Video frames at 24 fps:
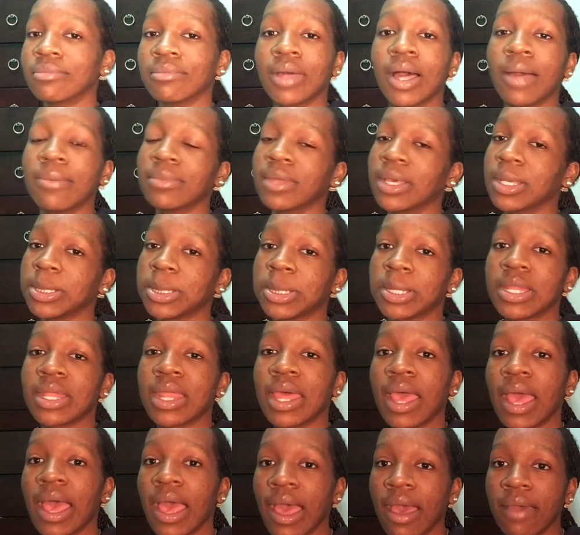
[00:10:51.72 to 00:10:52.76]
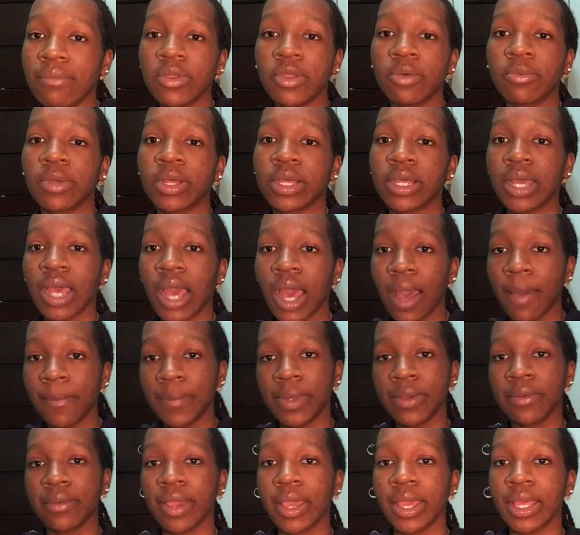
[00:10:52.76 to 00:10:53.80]
I'm not trying to have no more
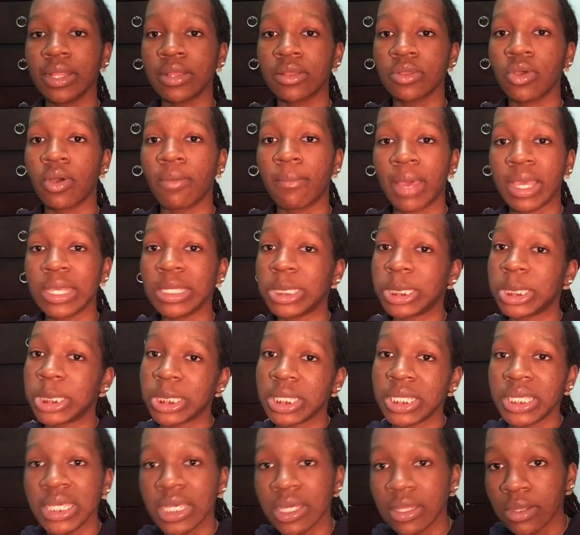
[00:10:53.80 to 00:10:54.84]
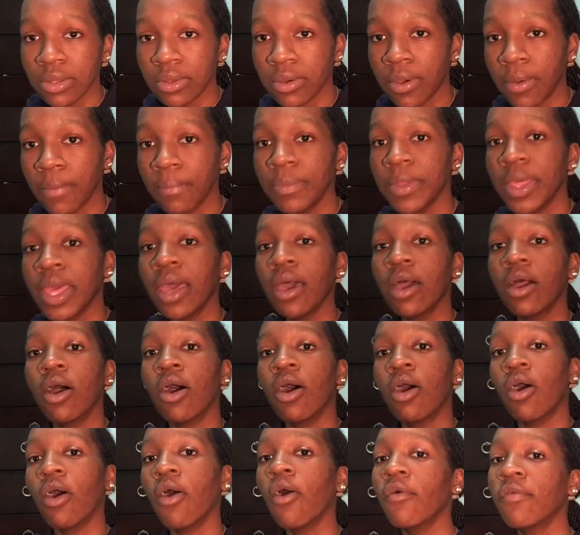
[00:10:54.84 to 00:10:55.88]
copyrights on my channel.
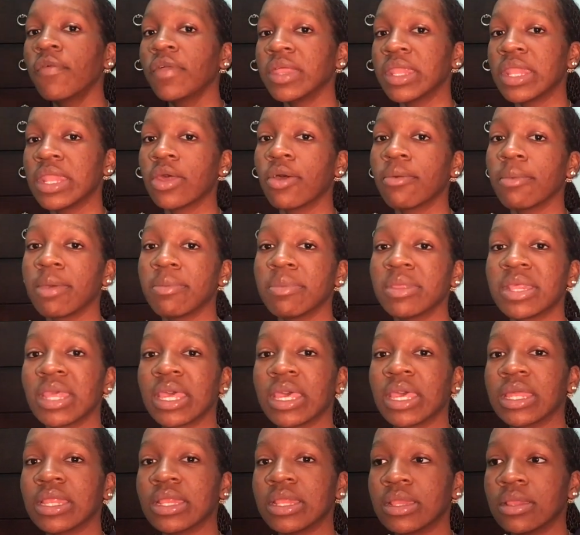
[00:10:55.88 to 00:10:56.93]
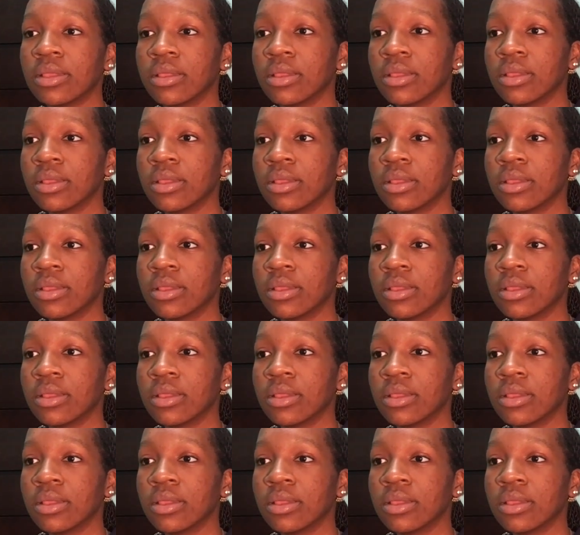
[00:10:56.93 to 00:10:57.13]
Hopefully they don't make me take it.